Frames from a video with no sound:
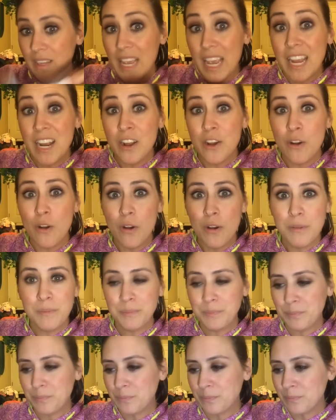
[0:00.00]
hey, Nicole.
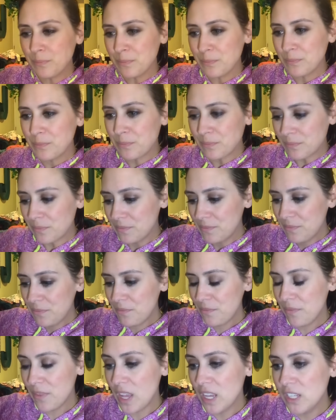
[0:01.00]

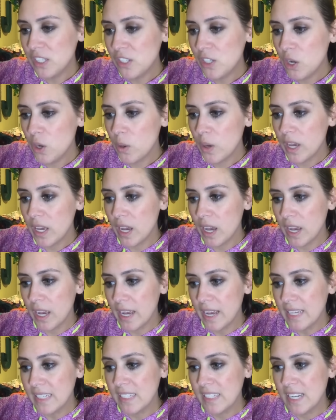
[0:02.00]
So
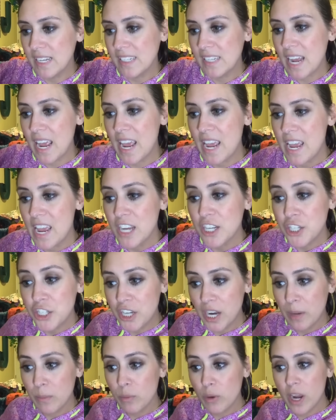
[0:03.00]
uh, it says a
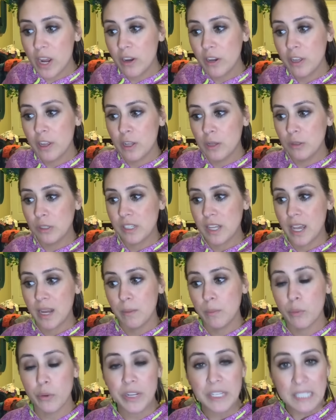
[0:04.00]
chambray on a
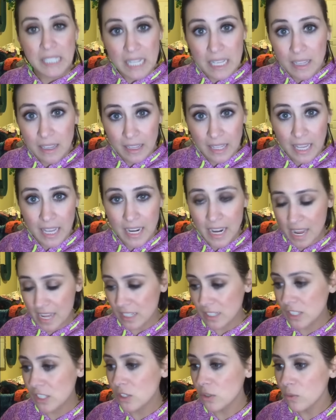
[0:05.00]
clothesline, breezy, clean,
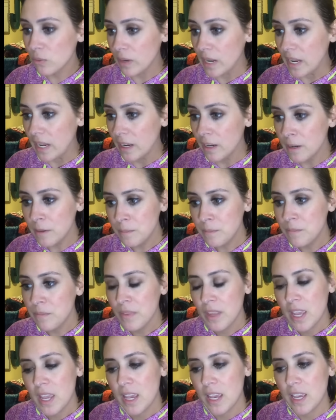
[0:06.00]
and serene.
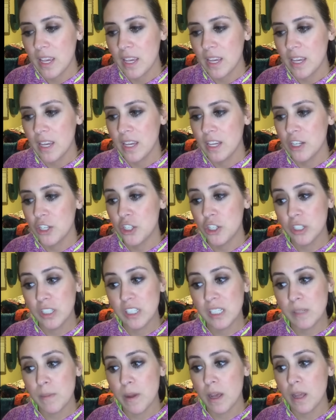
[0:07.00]
It
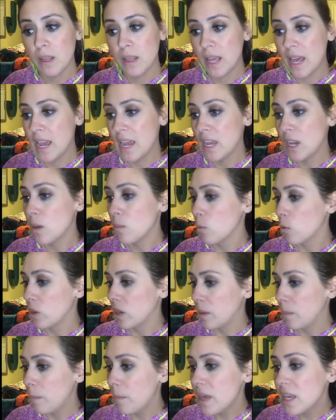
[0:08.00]
should smell like
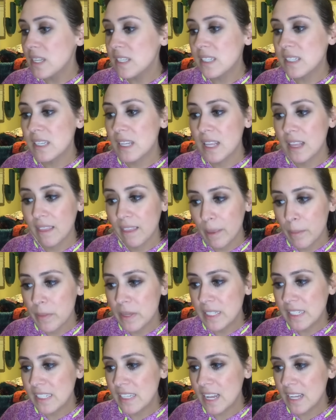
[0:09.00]
morning mist,
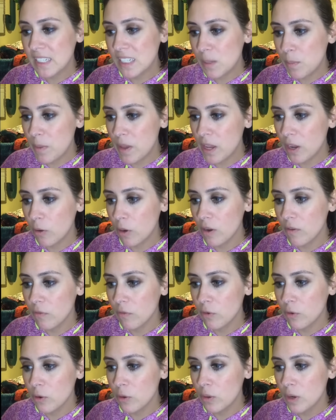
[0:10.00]
lemon zest, pink
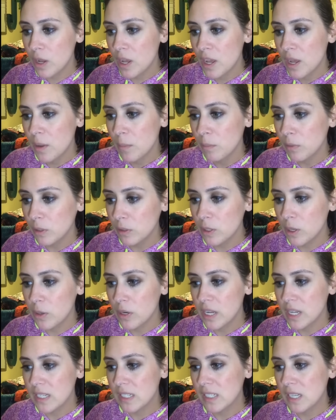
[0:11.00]
grapefruit, blue
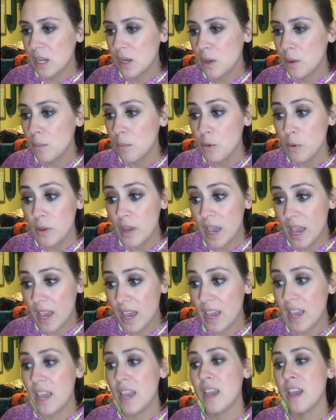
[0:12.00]
lotus,
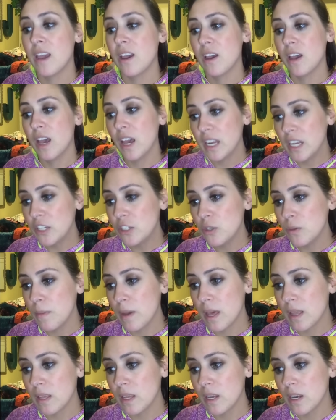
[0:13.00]
muguet, honeydew
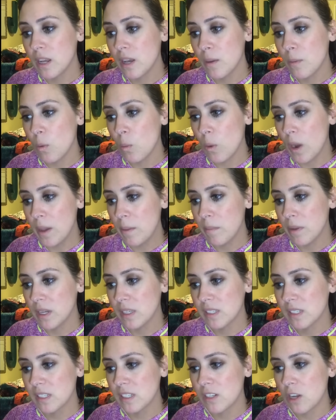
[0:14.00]
melon, white
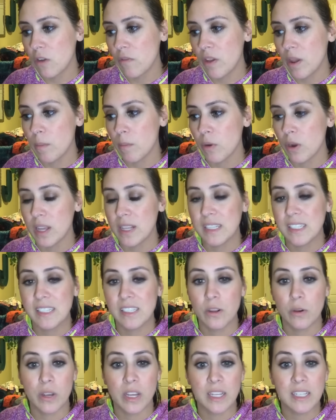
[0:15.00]
musk, soft amber, and
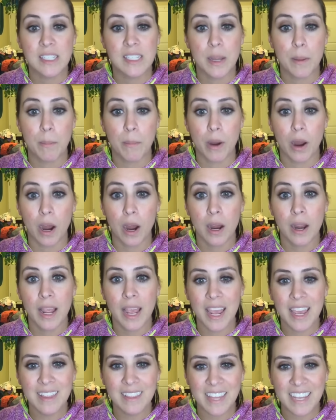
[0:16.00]
silken timber.
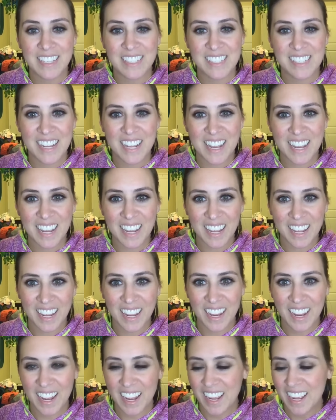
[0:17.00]
Hey, Lacey.
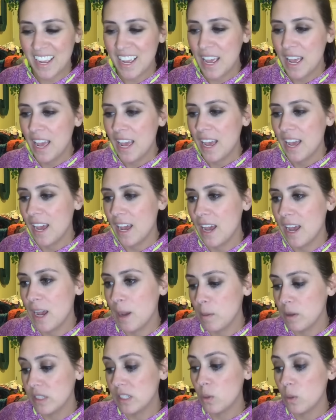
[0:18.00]

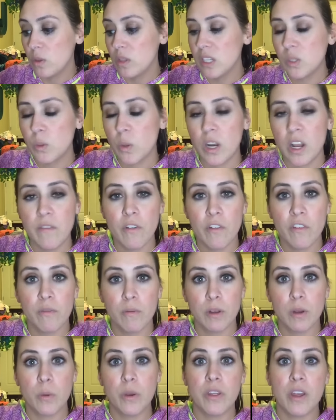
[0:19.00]
Um, so this one, if you're
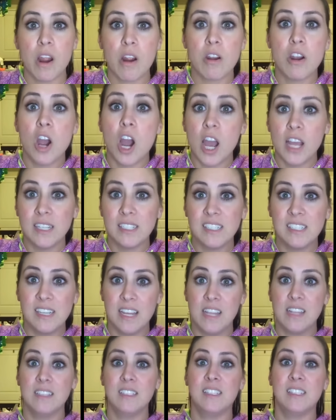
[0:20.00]
familiar with our cotton
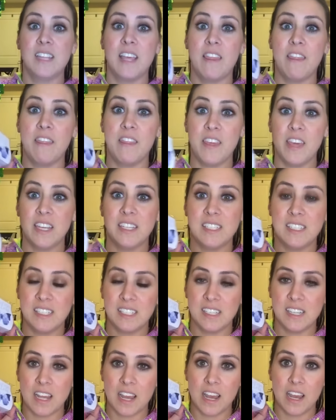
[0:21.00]
scents,
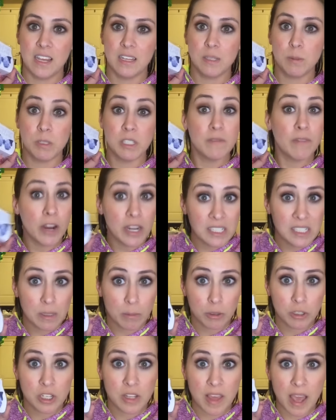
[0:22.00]
this uh, smells very
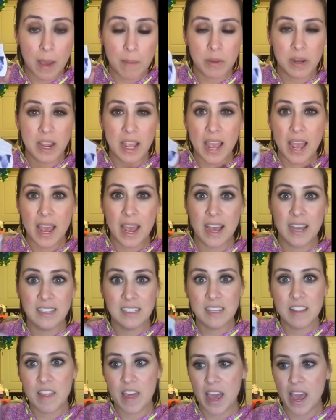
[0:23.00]
similar to that, but it
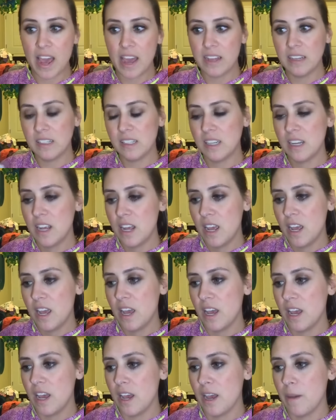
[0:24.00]
has that
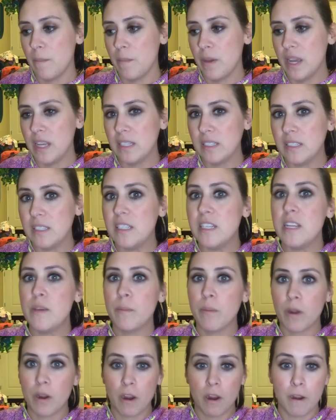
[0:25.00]
um,
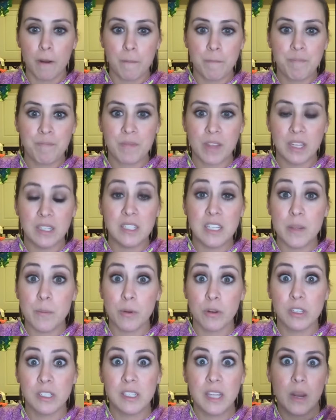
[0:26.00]
deeper,
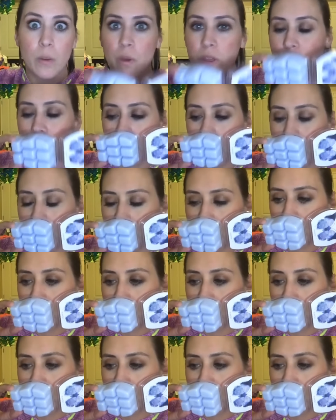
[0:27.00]
deeper scent with it.